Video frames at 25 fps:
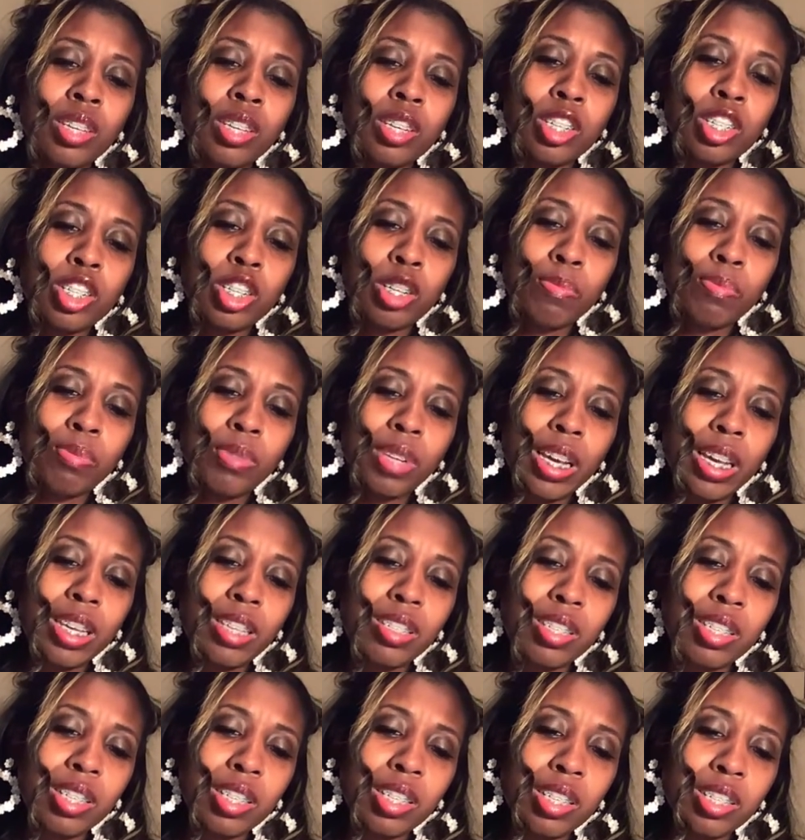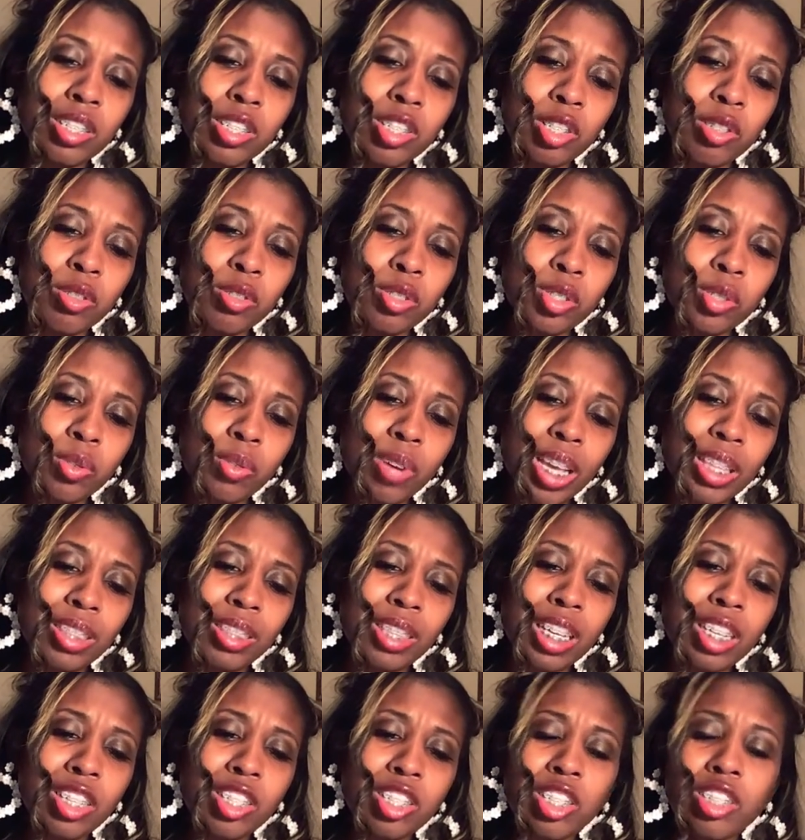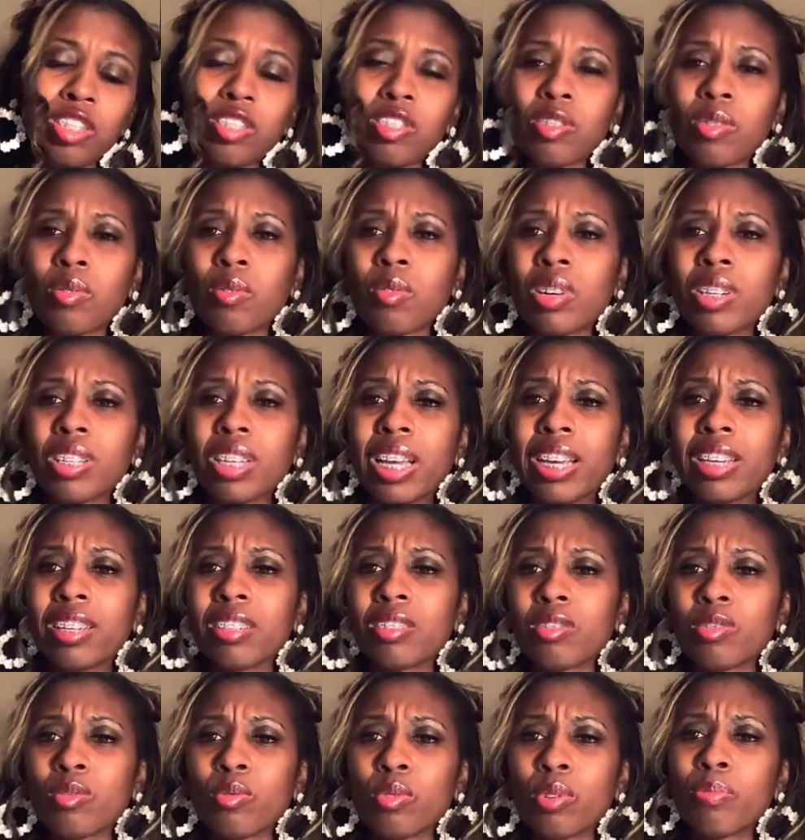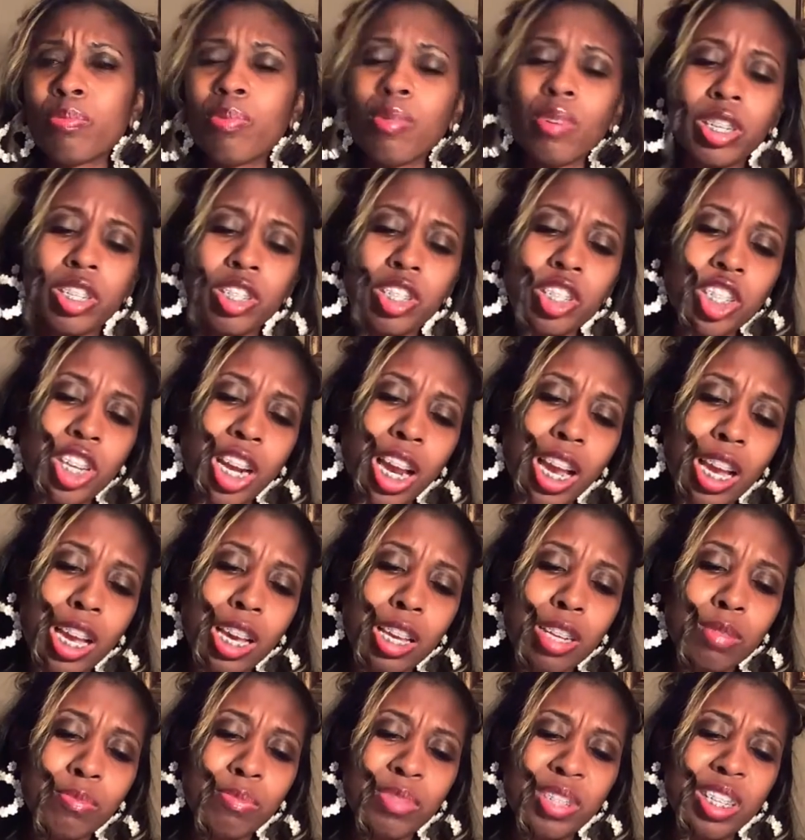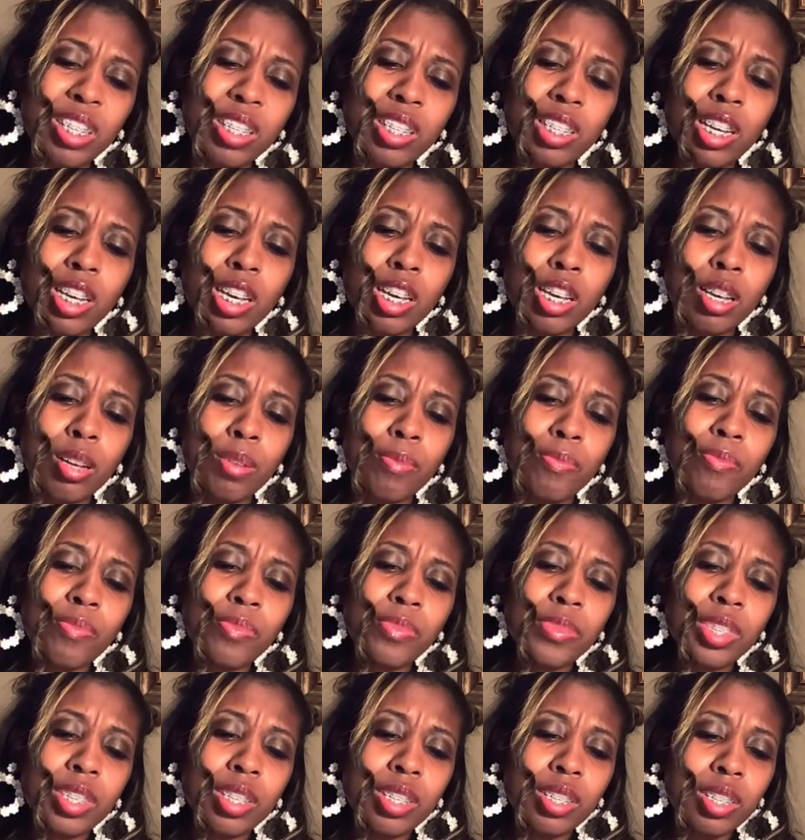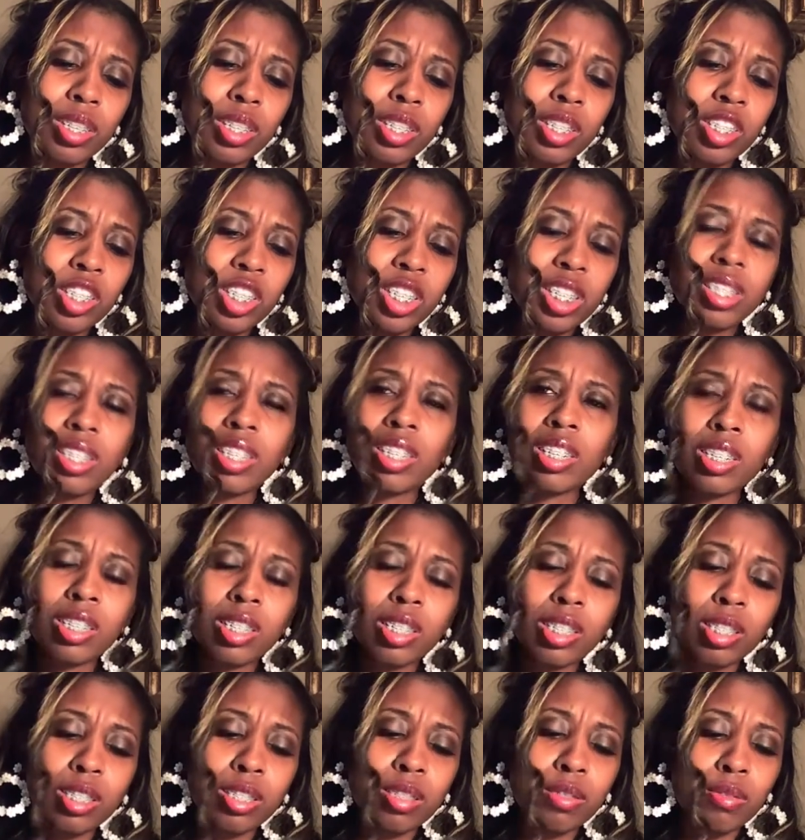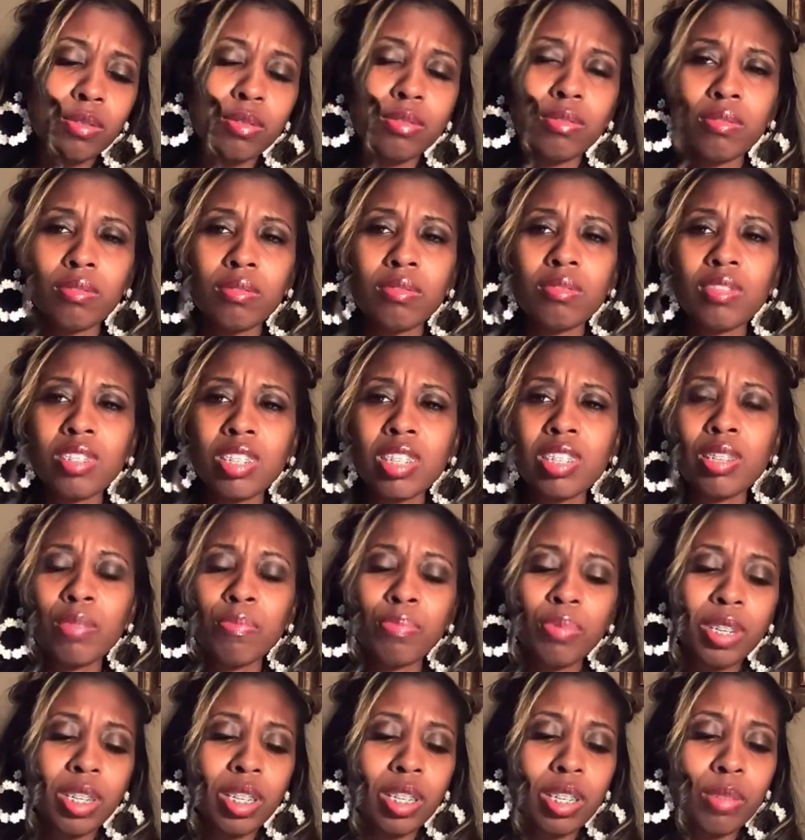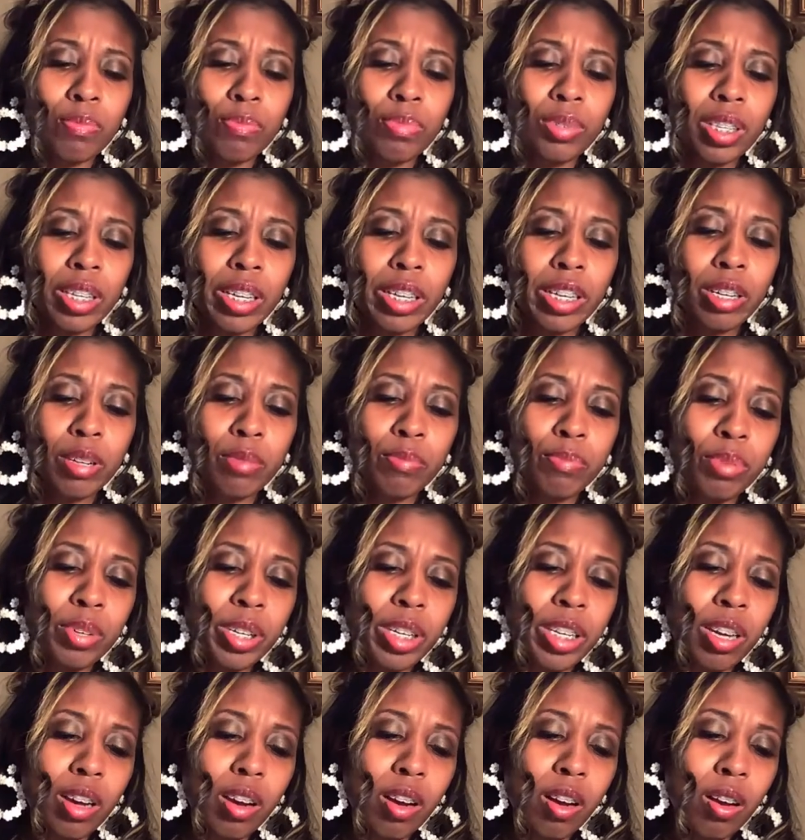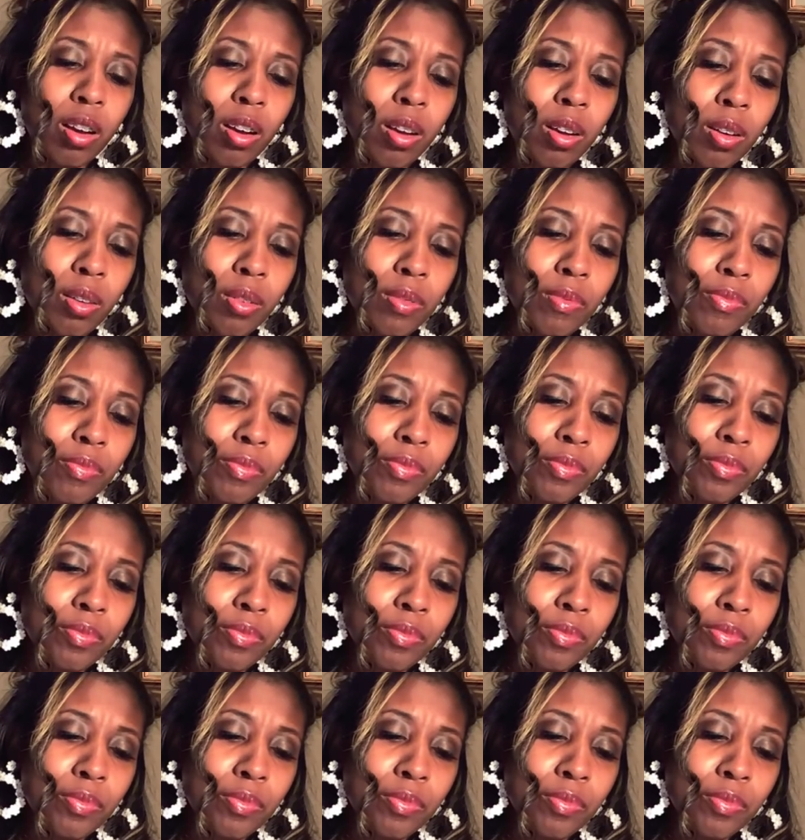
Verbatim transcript: She plays good as usual. I think she scored like three point shot, but uh, she's a good, she's a pretty good player, Bree Hall.